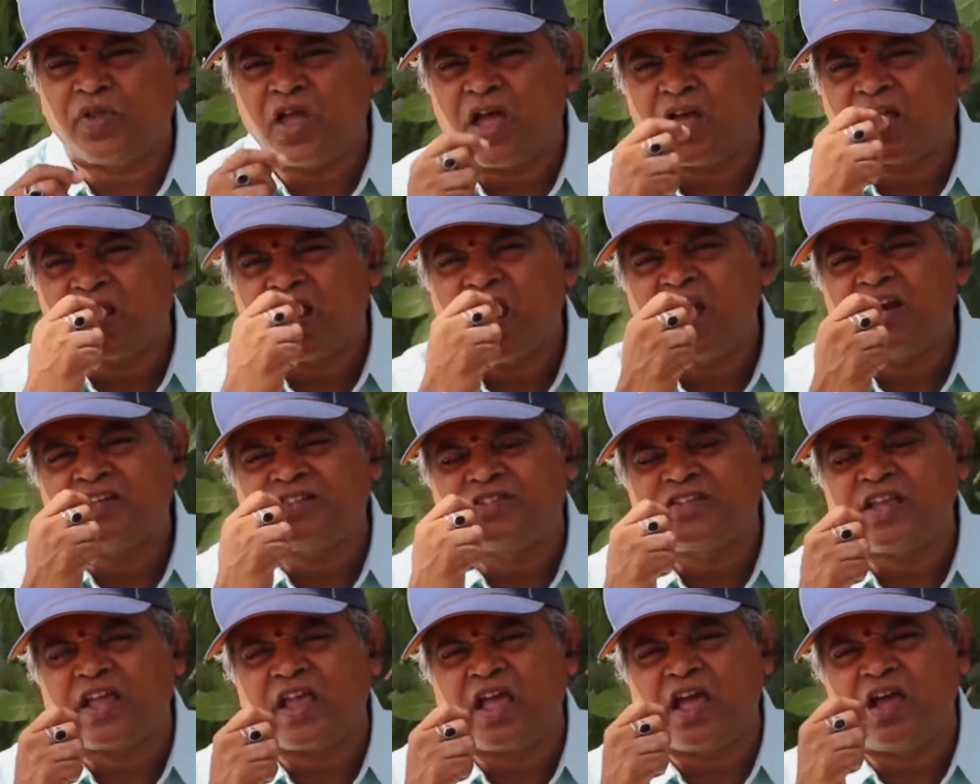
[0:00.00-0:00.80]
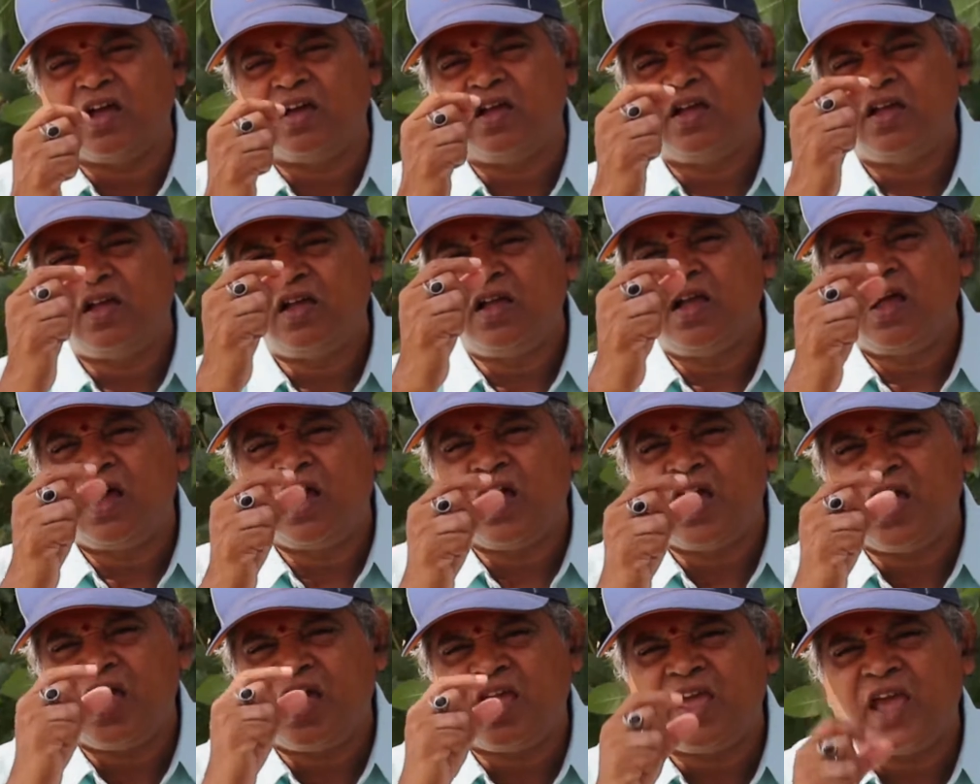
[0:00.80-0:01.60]
cleansing
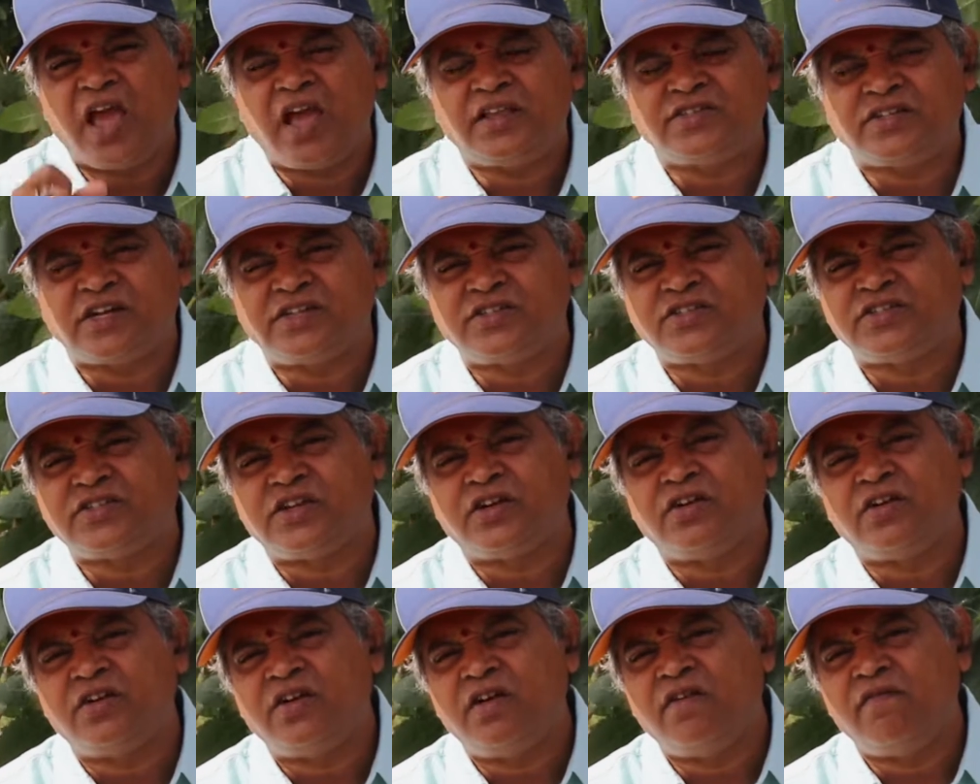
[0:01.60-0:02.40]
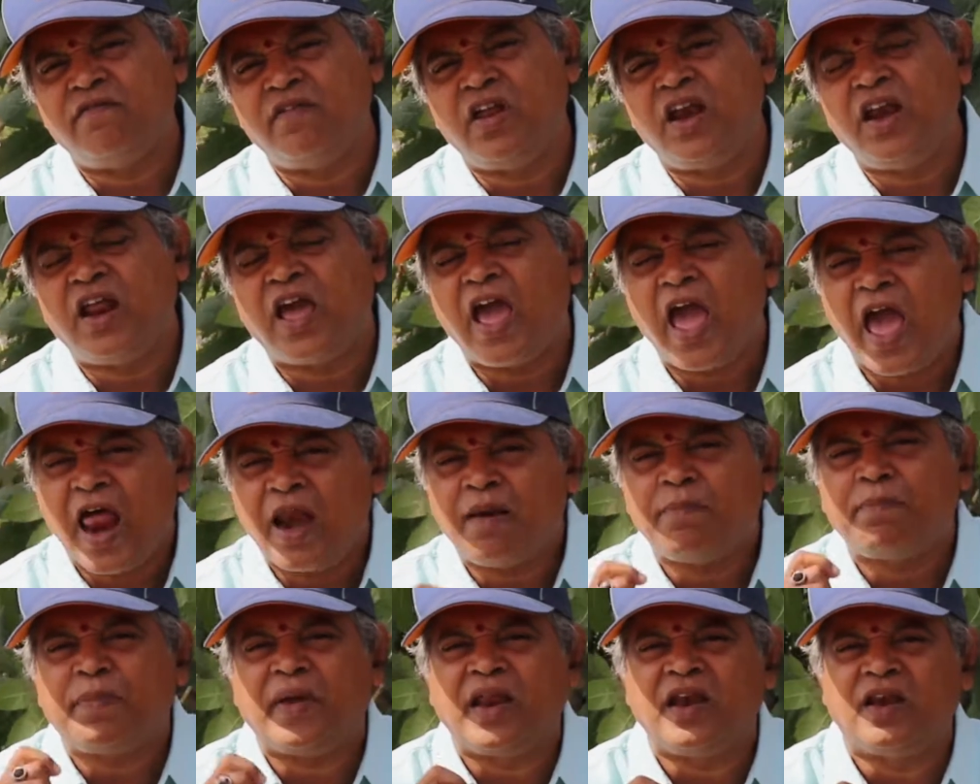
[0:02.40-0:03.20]
agents will
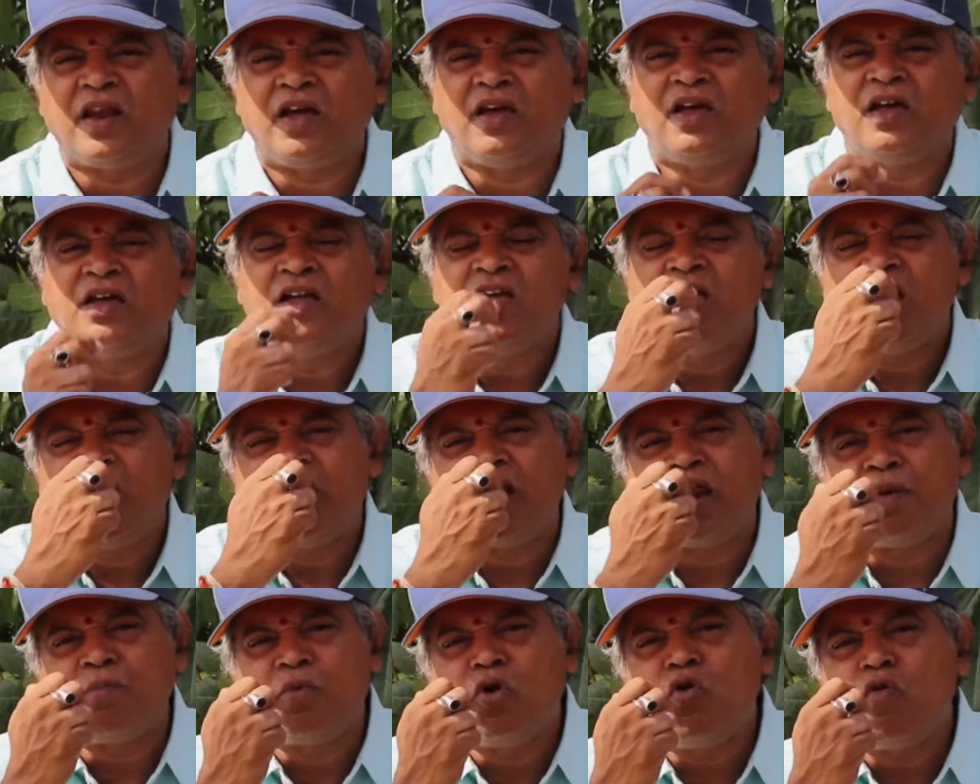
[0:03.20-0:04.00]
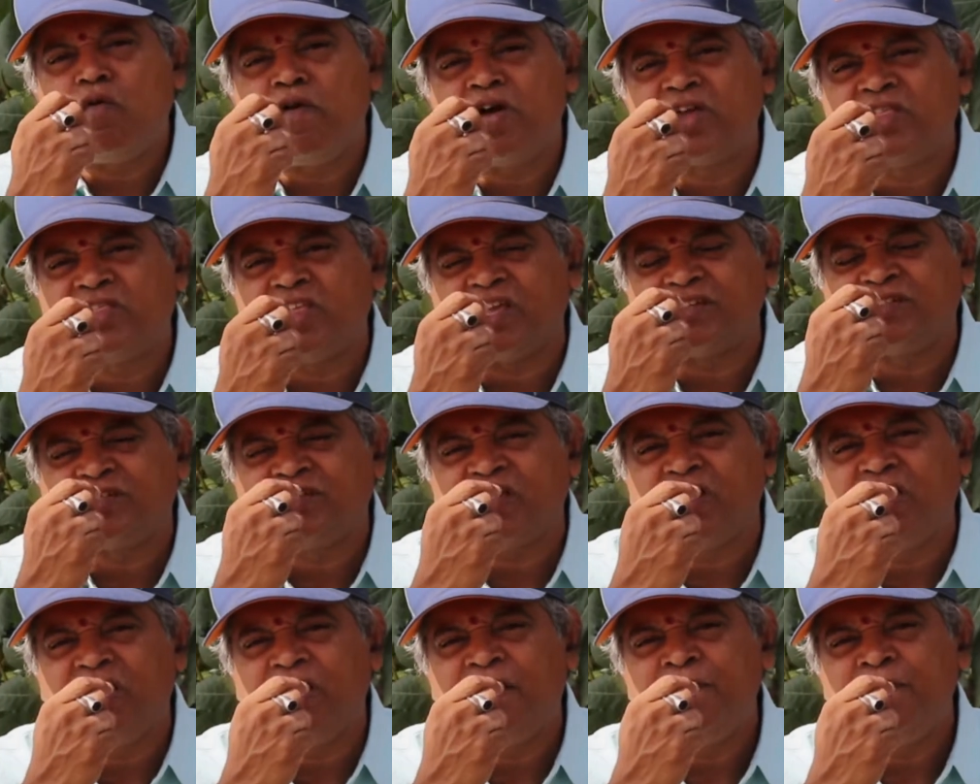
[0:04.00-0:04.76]
help in removing this